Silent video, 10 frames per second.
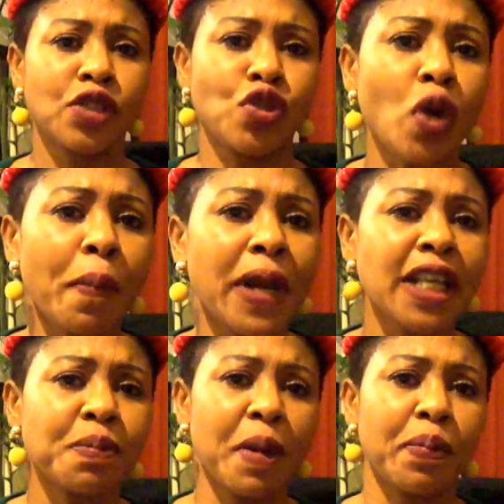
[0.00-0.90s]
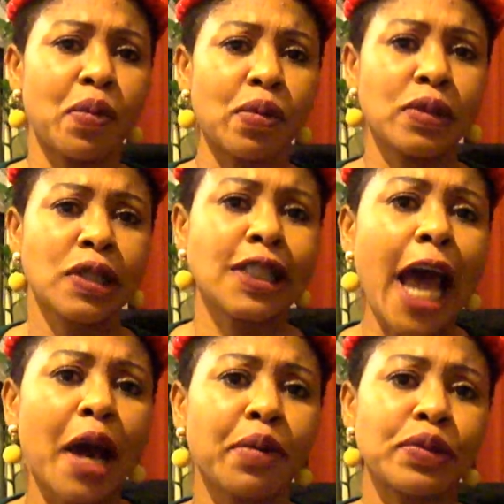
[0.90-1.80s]
Jobless people,
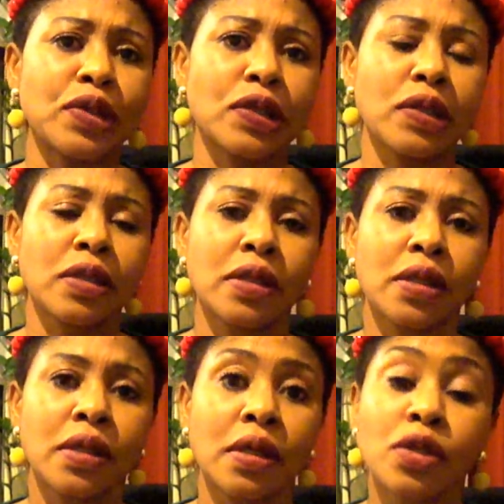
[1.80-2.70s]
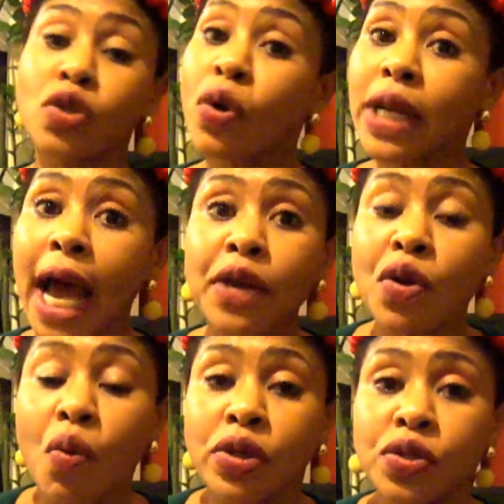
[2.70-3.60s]
touts. So now
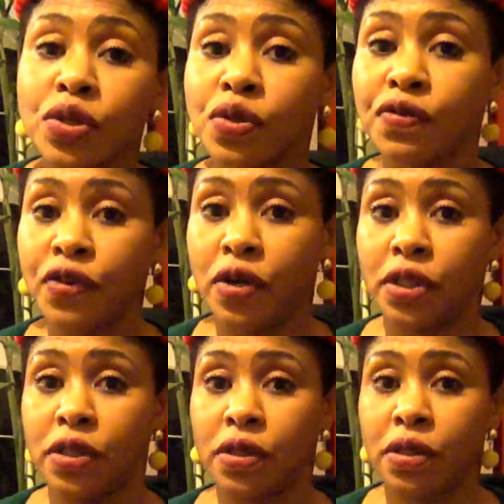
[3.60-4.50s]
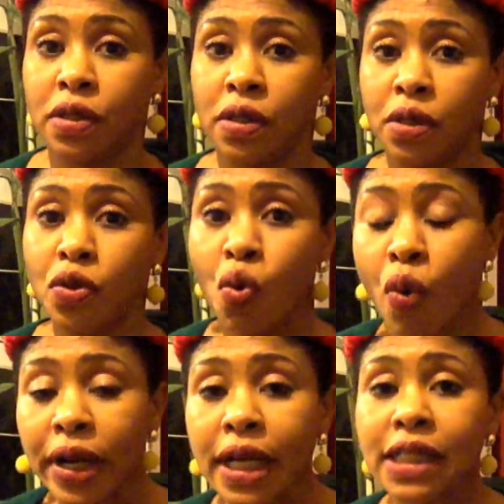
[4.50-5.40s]
you want us to vote. You
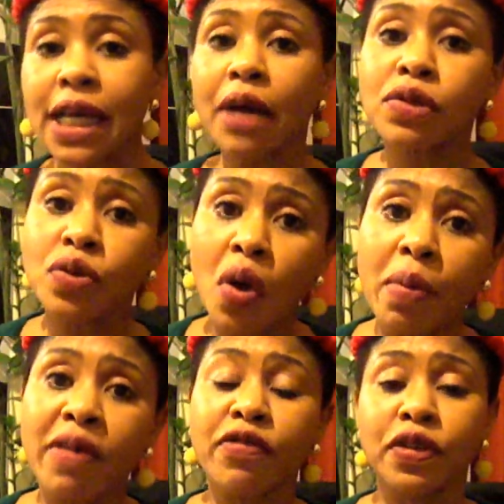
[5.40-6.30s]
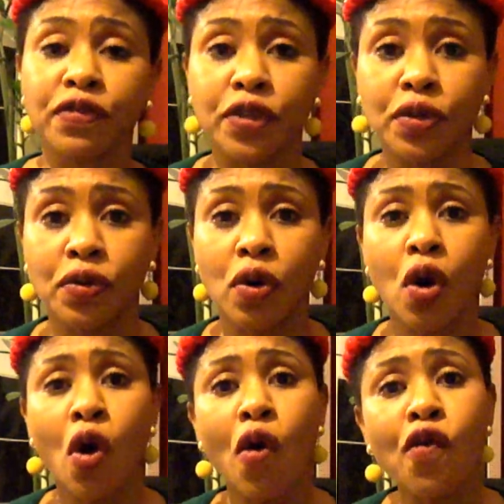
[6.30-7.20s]
want the touts to come and vote for you.
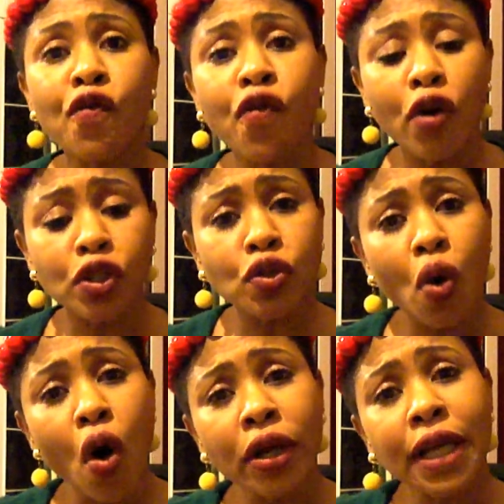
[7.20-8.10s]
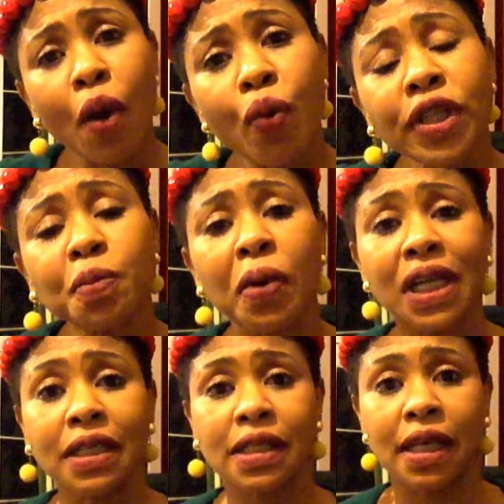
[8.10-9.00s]
Vote under which
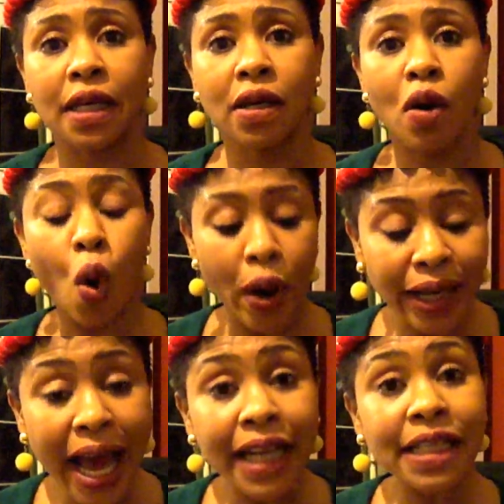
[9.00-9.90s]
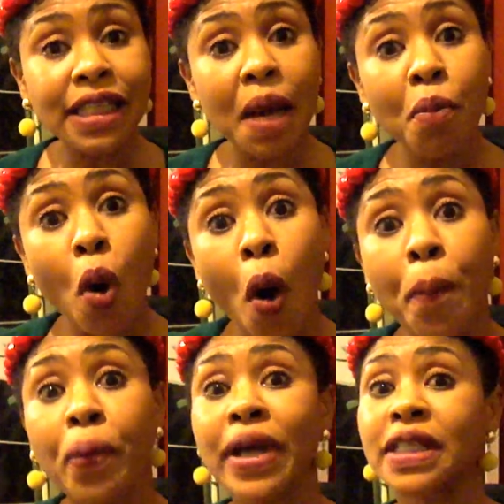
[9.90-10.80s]
policy? Under the same
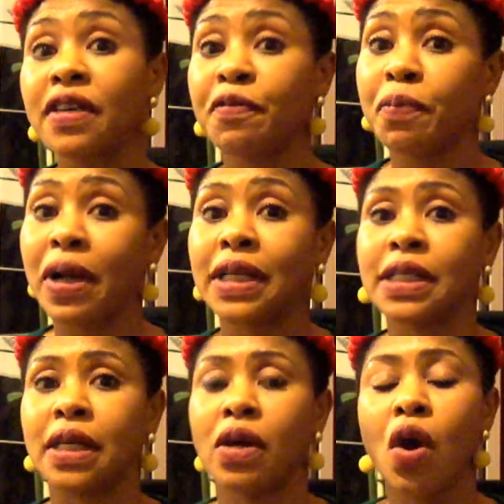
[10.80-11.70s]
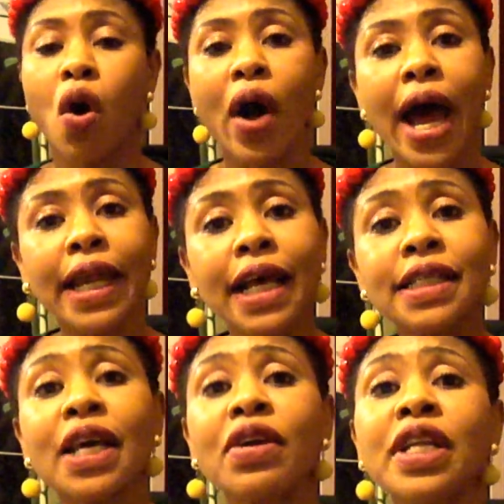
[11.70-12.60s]
oppressive policy.
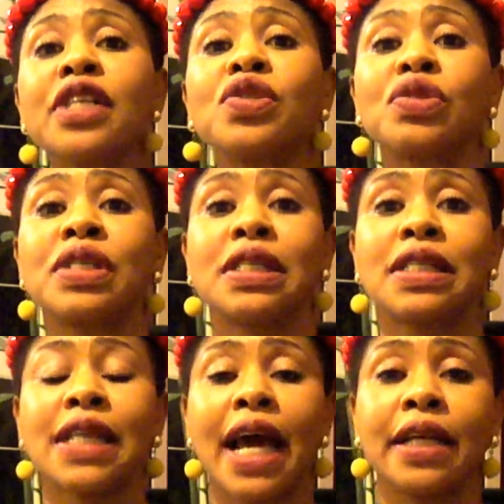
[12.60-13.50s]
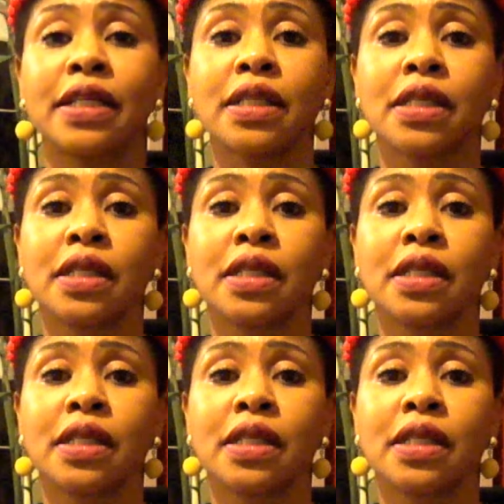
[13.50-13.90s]
Ohaneze, you need to understand.